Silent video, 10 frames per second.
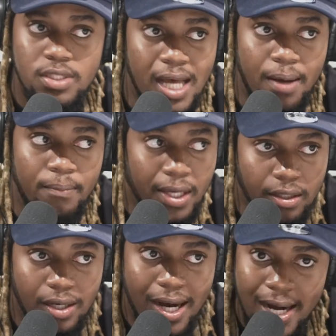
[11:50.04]
Stop
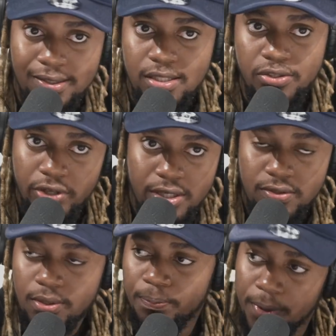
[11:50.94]
make artists
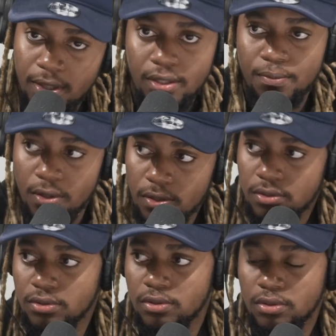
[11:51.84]
reason a pitney,
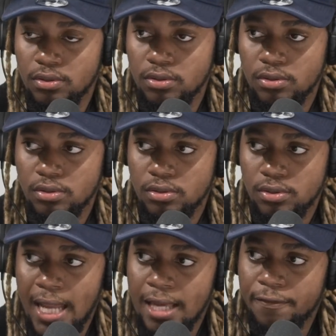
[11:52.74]
bro.
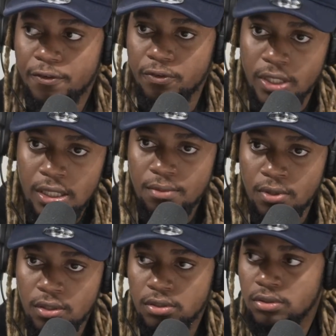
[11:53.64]
Like for
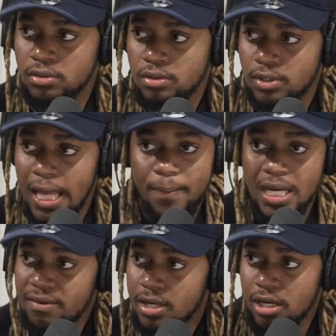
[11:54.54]
real, bro.
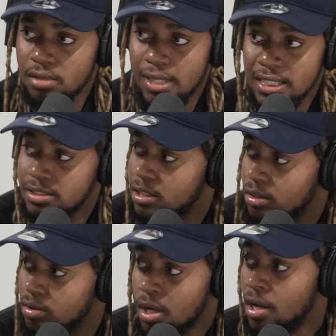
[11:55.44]
Like I never hear nobody
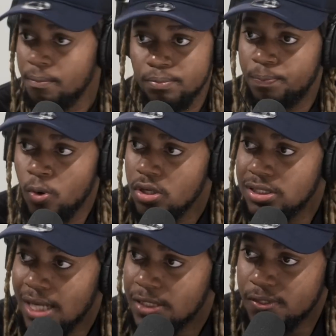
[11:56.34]
say, yo,
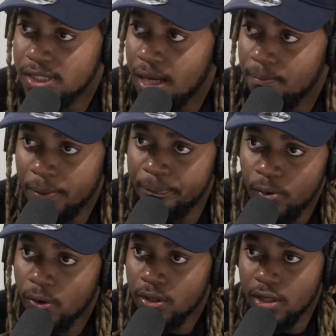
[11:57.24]
porn stars for stop
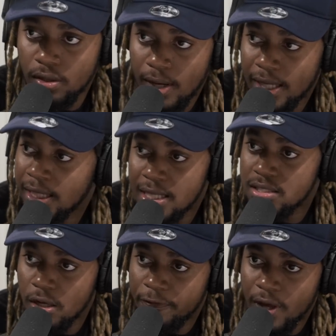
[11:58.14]
make porn. You know why?
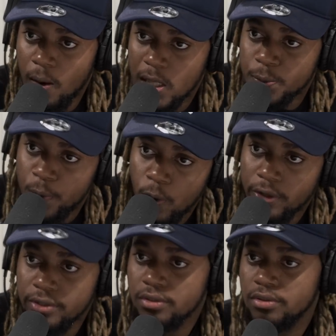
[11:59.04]
Kids not fear watch
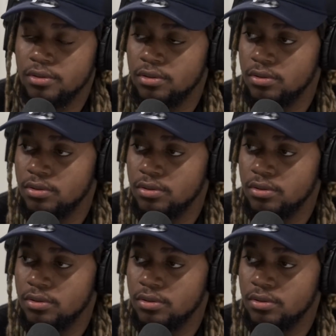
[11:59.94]
porn.